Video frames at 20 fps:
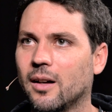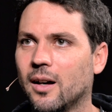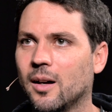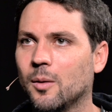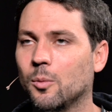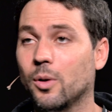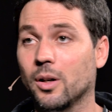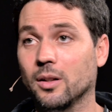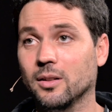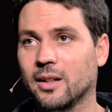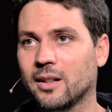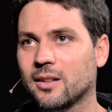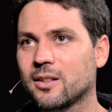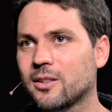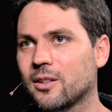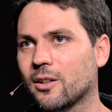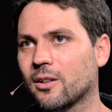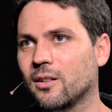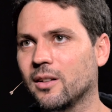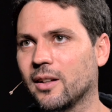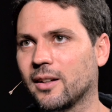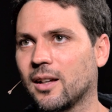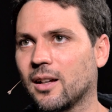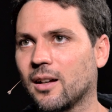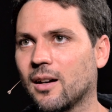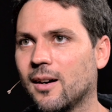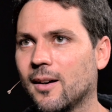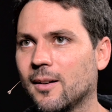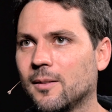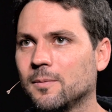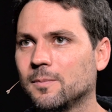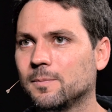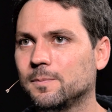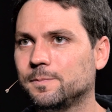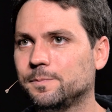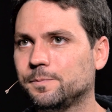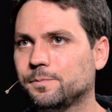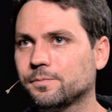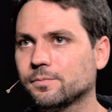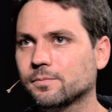what links they're clicking
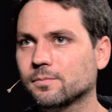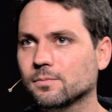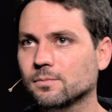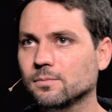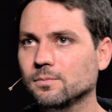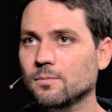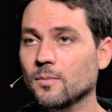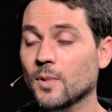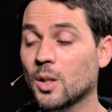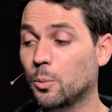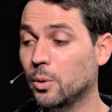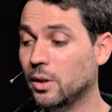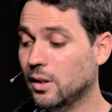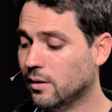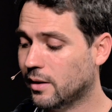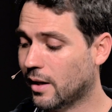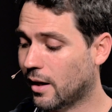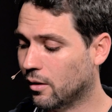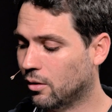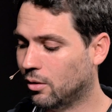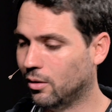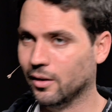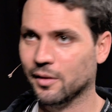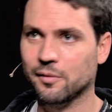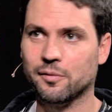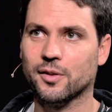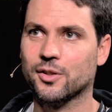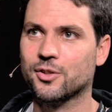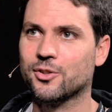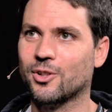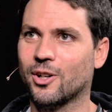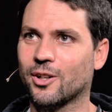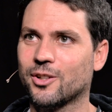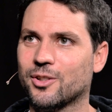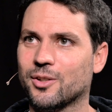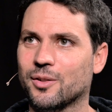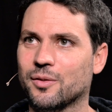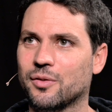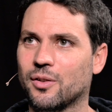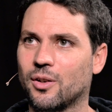on. We need that whole
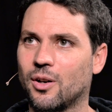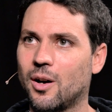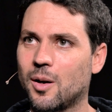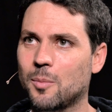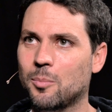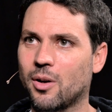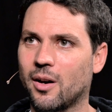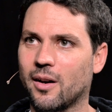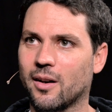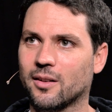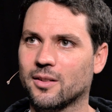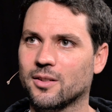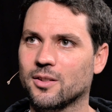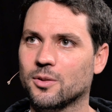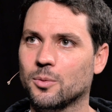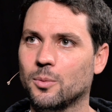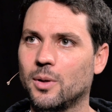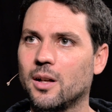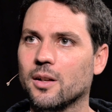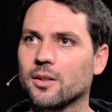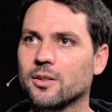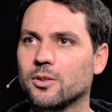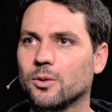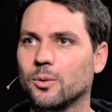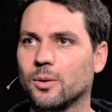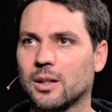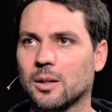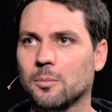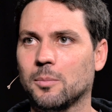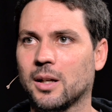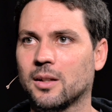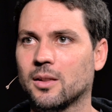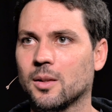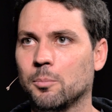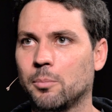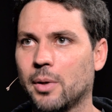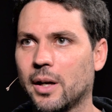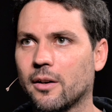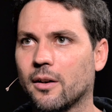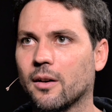infrastructure for our products as well, so we can make them better.